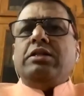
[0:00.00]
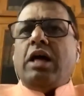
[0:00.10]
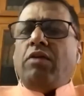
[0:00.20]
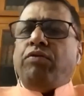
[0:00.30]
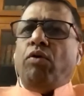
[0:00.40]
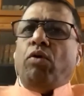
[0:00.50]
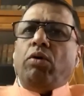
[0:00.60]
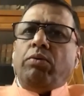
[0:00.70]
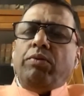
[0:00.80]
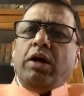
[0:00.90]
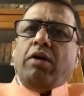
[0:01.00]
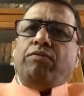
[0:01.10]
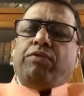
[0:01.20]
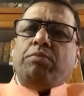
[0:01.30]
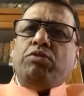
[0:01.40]
Therefore,
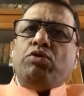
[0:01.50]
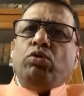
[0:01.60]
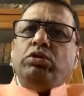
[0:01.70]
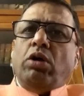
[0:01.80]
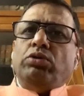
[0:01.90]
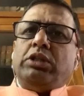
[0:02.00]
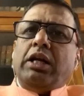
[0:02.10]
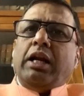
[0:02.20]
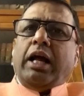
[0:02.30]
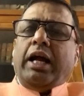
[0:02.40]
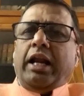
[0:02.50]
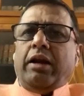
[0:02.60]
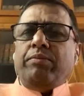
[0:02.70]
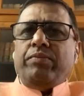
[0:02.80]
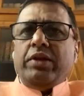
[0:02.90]
from
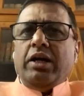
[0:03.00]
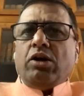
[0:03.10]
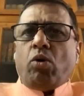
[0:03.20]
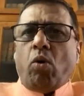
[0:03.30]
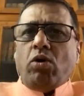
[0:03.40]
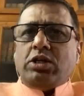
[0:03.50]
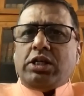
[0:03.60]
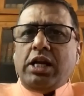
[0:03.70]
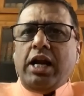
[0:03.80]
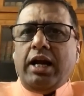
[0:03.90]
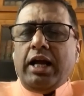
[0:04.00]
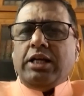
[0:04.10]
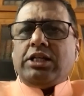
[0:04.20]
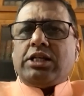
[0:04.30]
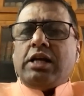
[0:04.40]
2009, courts in
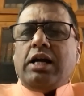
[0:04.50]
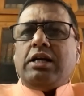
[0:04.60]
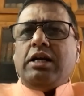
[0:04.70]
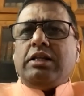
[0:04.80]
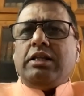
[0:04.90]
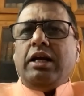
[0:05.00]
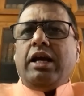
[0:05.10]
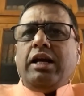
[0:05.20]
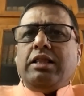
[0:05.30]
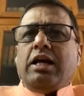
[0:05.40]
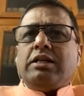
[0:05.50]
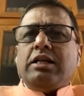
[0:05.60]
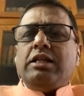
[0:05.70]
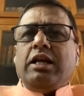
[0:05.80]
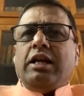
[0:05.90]
India started thinking that
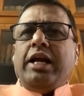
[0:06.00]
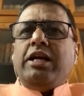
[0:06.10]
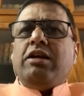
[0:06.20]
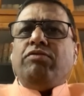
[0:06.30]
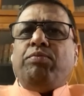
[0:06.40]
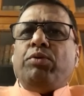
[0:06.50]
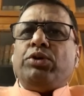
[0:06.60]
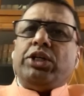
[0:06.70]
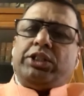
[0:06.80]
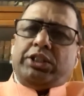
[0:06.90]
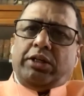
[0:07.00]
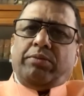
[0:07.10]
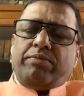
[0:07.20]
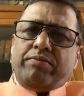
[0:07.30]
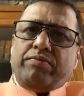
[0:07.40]
the right of possession
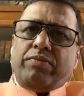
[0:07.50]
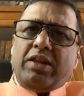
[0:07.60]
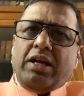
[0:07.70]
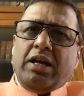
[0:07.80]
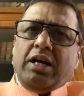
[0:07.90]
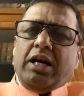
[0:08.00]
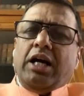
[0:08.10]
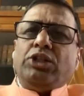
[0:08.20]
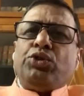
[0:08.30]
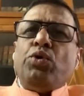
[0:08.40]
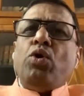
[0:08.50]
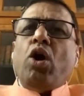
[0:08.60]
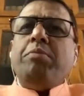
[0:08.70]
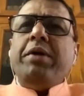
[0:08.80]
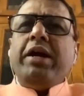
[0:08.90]
should
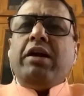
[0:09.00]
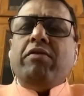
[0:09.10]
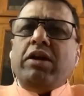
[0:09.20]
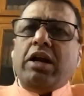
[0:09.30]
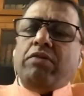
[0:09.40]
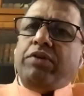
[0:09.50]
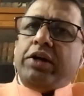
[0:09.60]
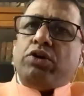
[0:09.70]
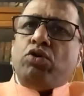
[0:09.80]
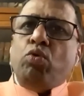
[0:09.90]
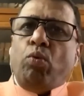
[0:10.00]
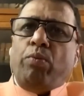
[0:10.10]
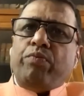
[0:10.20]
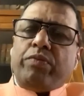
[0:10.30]
not be given effect to,